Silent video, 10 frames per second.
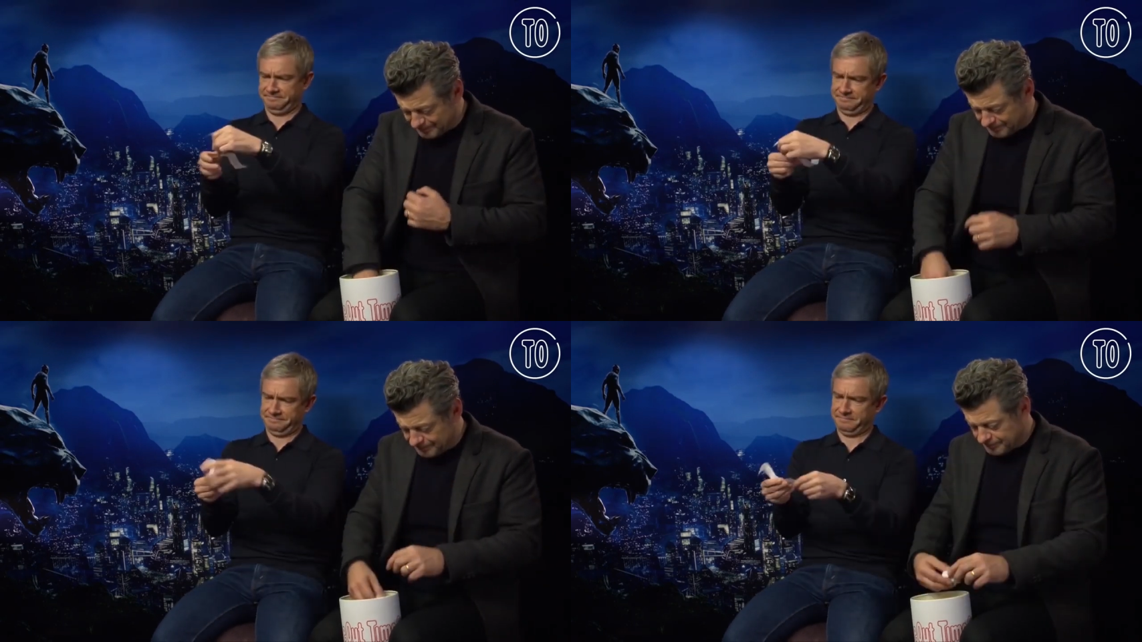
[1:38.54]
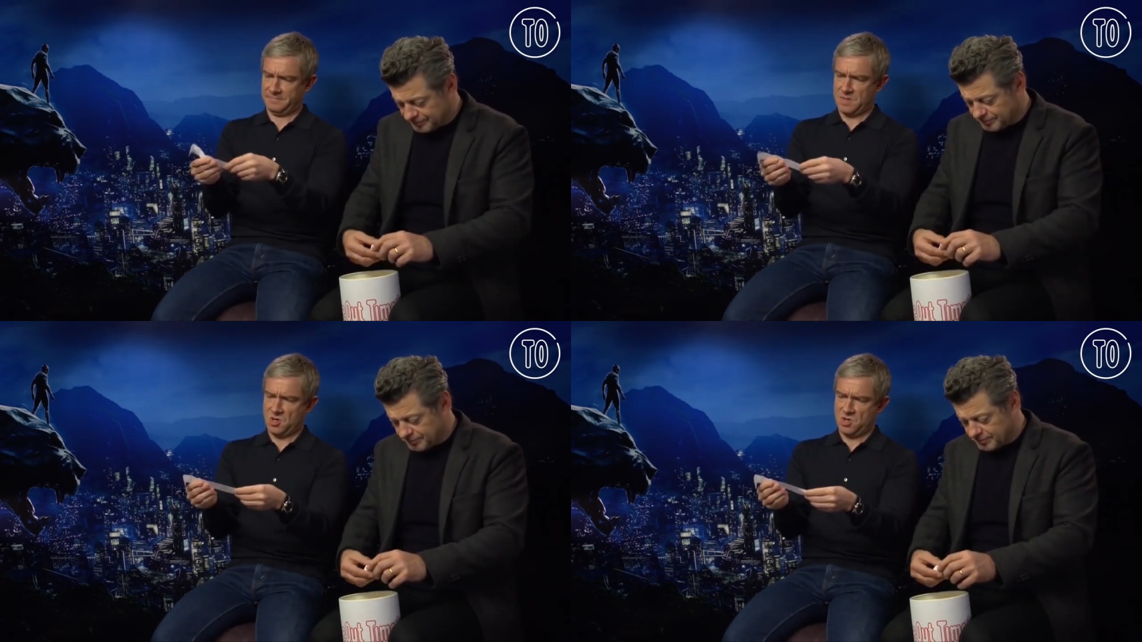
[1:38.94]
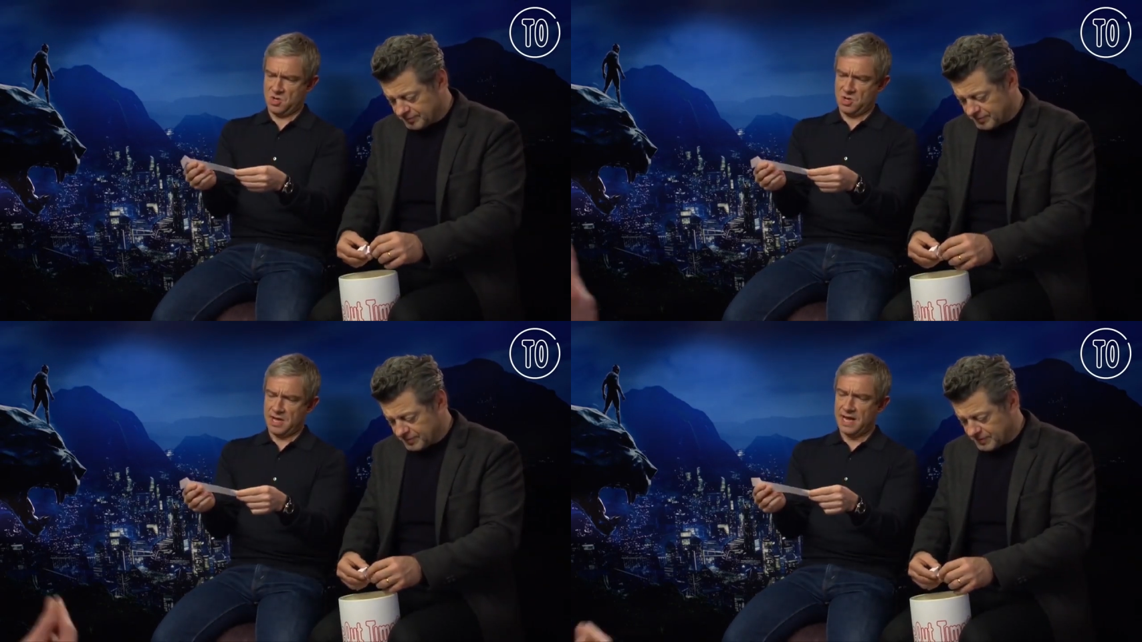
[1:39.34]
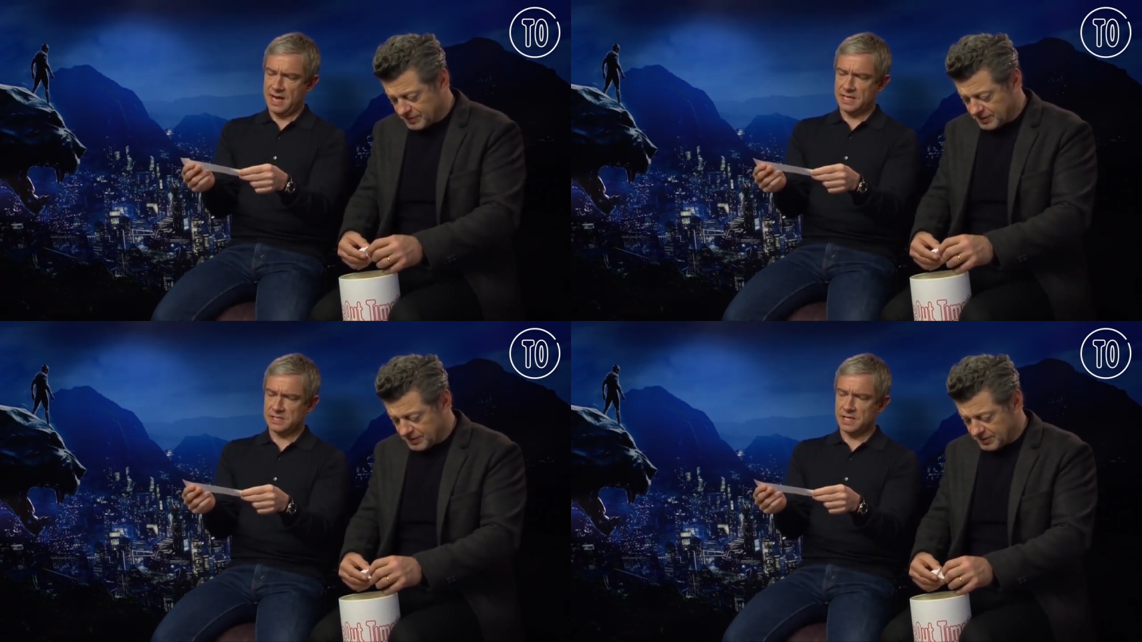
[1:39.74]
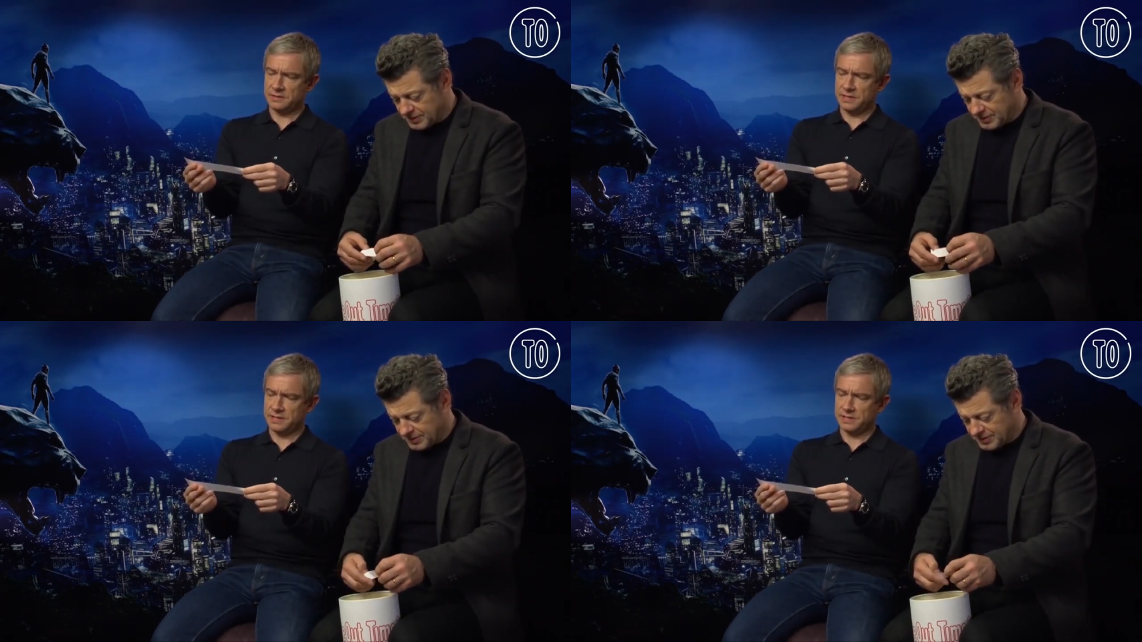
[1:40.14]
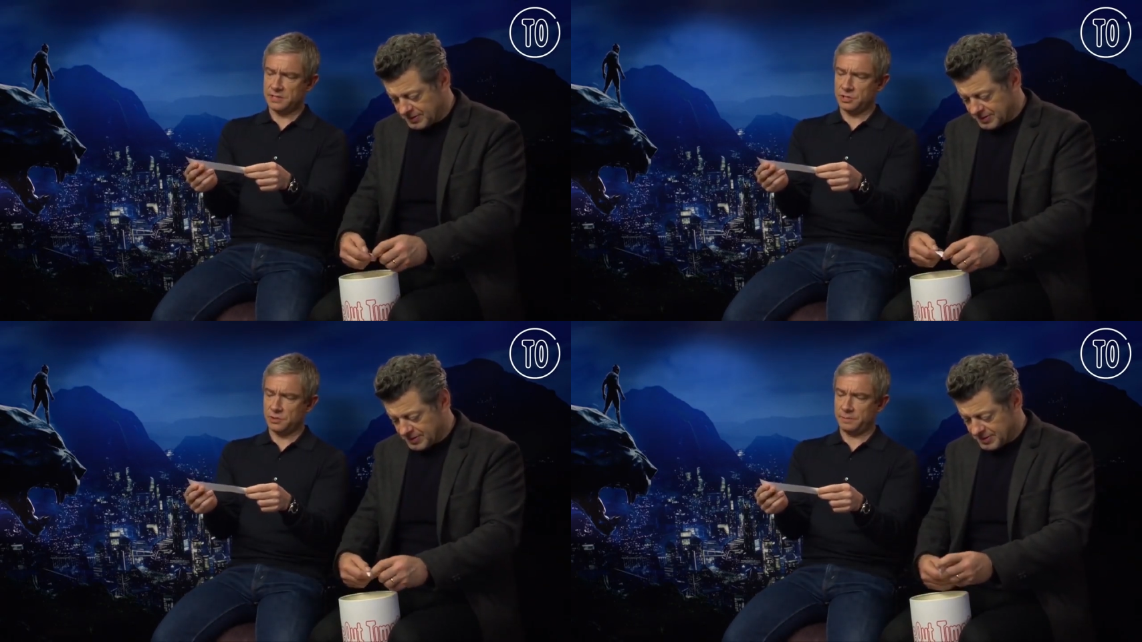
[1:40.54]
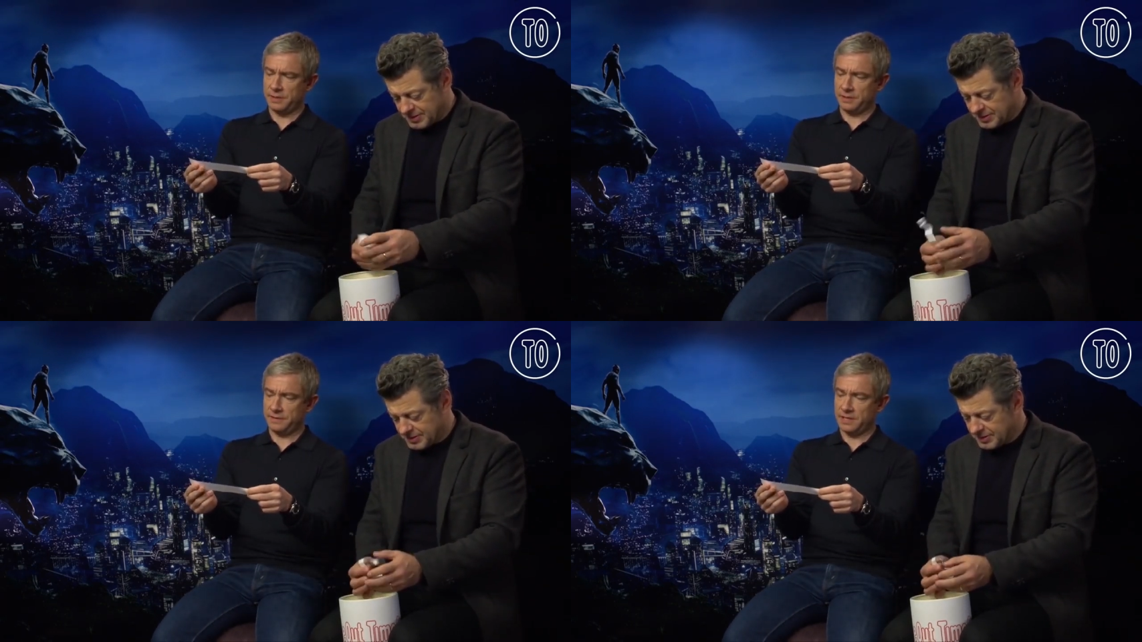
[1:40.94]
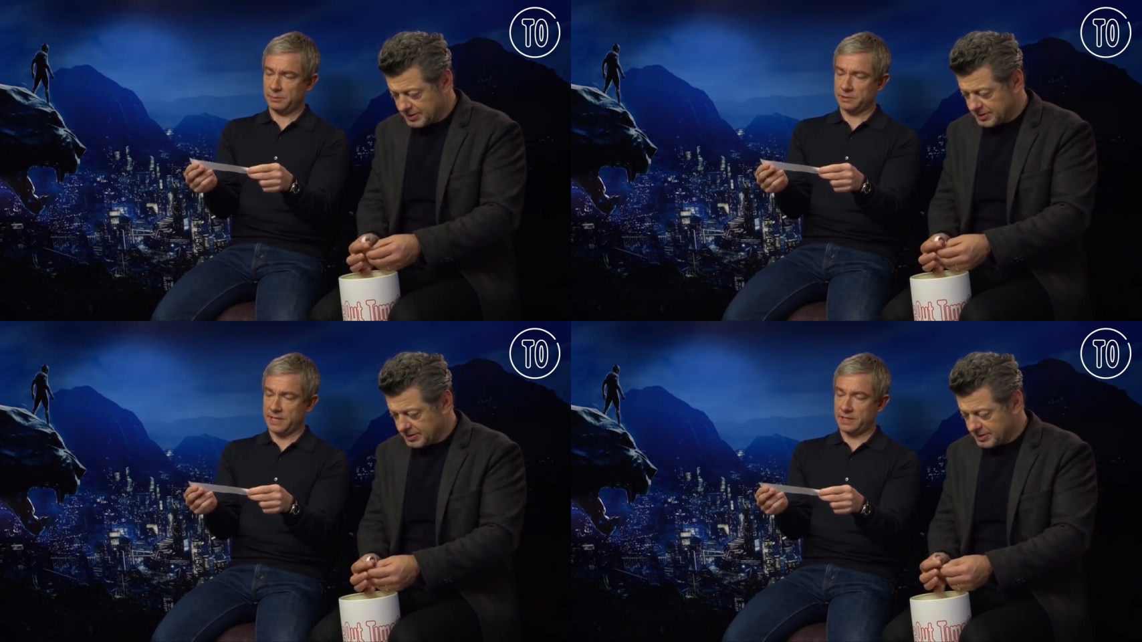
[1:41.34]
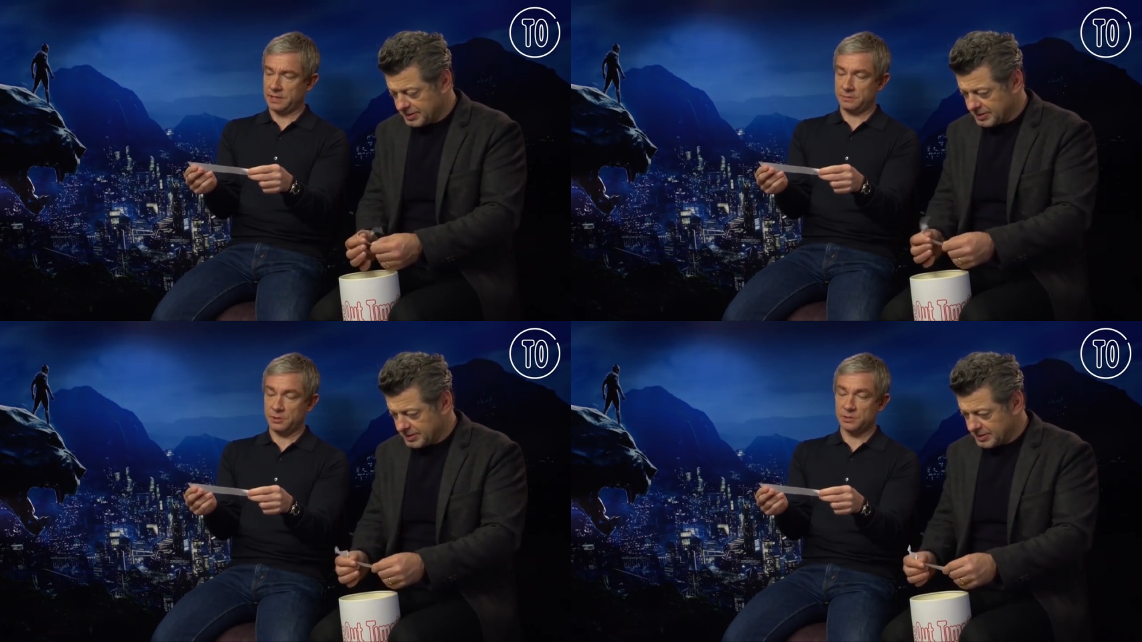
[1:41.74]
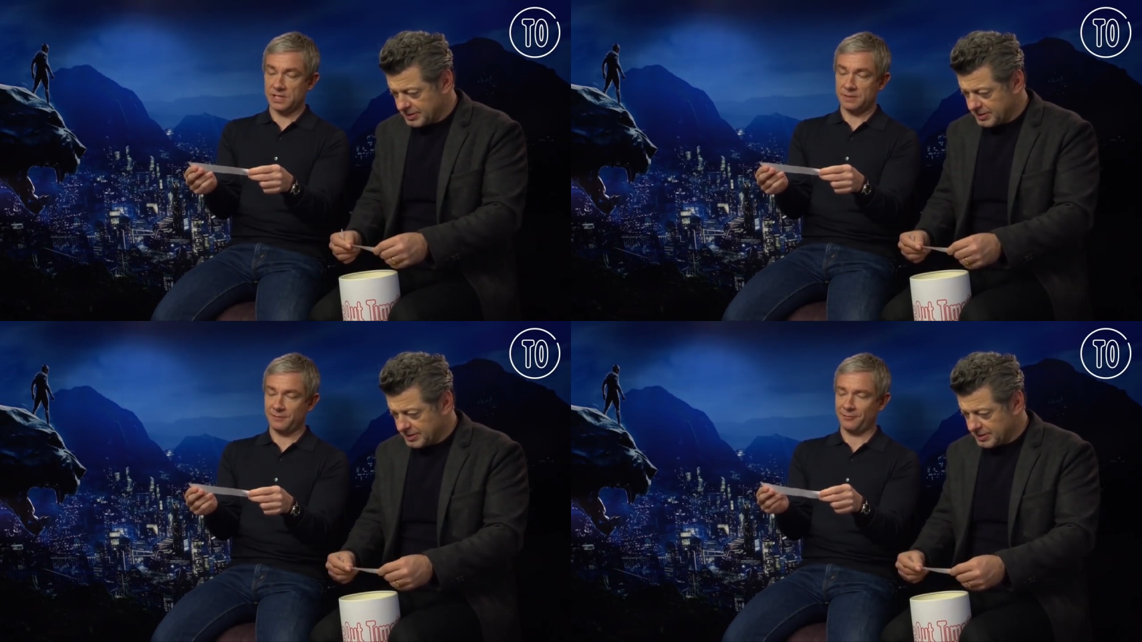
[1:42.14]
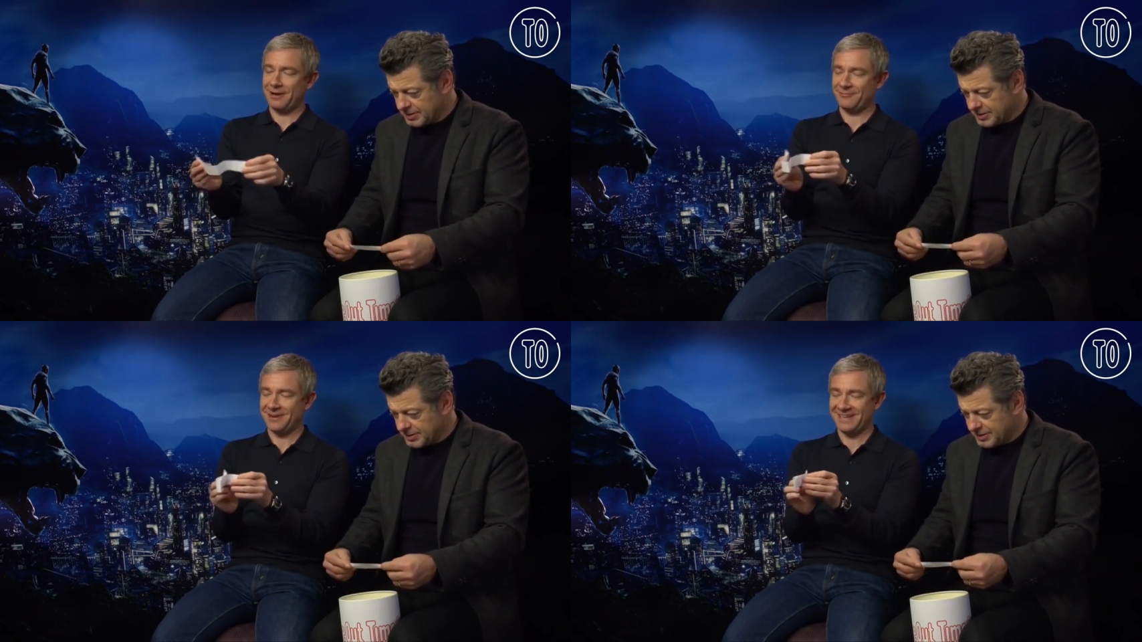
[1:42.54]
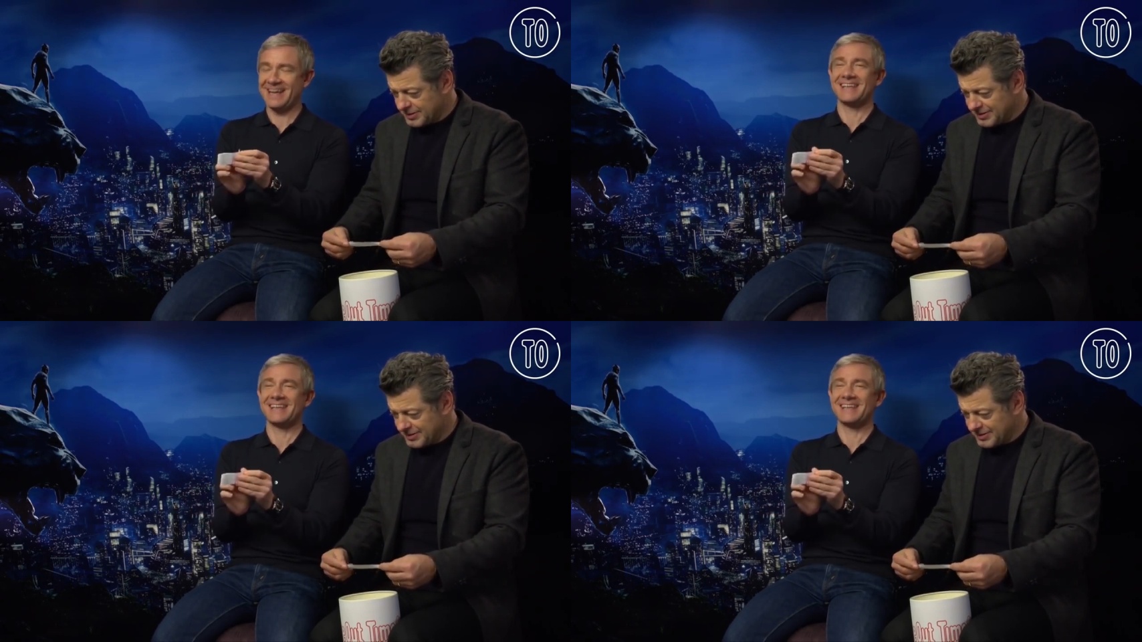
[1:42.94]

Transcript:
Speaker 1: How are we doing? In, As Londoners, did you do a bit of a double take at the Museum of Great Britain?